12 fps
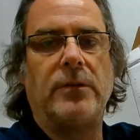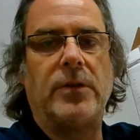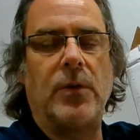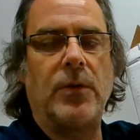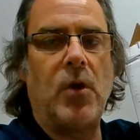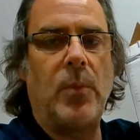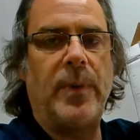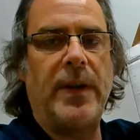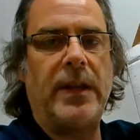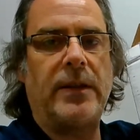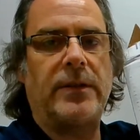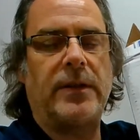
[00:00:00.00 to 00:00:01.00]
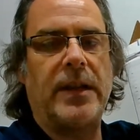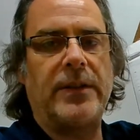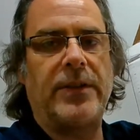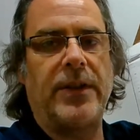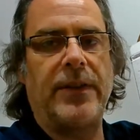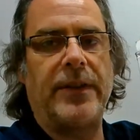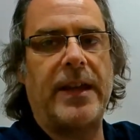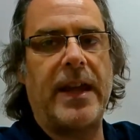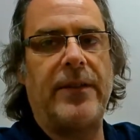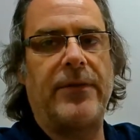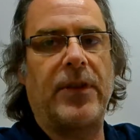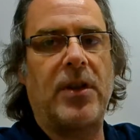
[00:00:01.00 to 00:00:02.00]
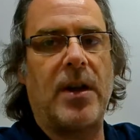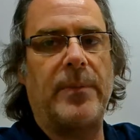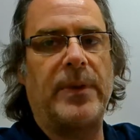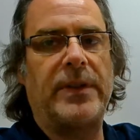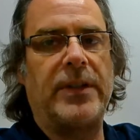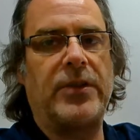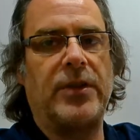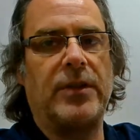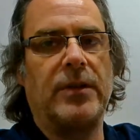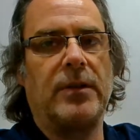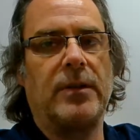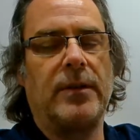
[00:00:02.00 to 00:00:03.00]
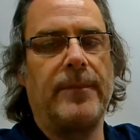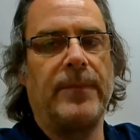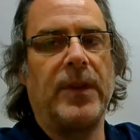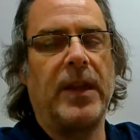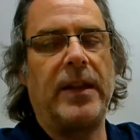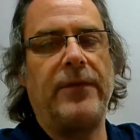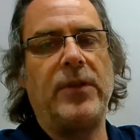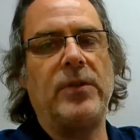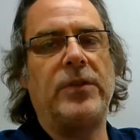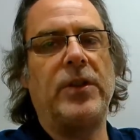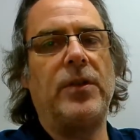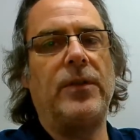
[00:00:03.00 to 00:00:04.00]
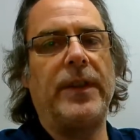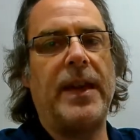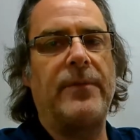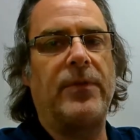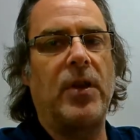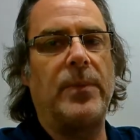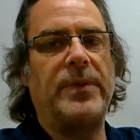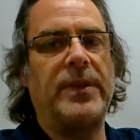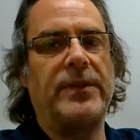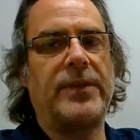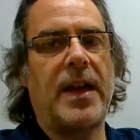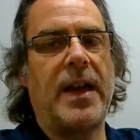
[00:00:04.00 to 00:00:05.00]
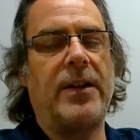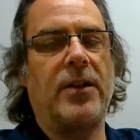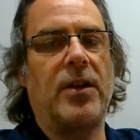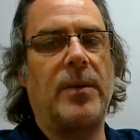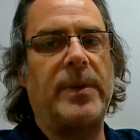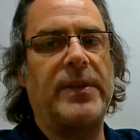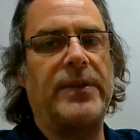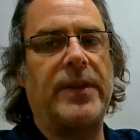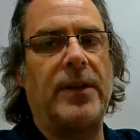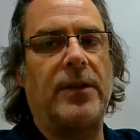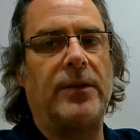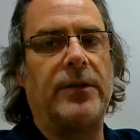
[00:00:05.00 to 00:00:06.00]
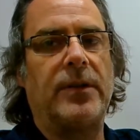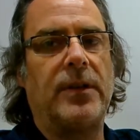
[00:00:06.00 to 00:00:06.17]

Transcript: Don't open it until the day of the competition. And if you do, the envelopes inside are going to be sealed.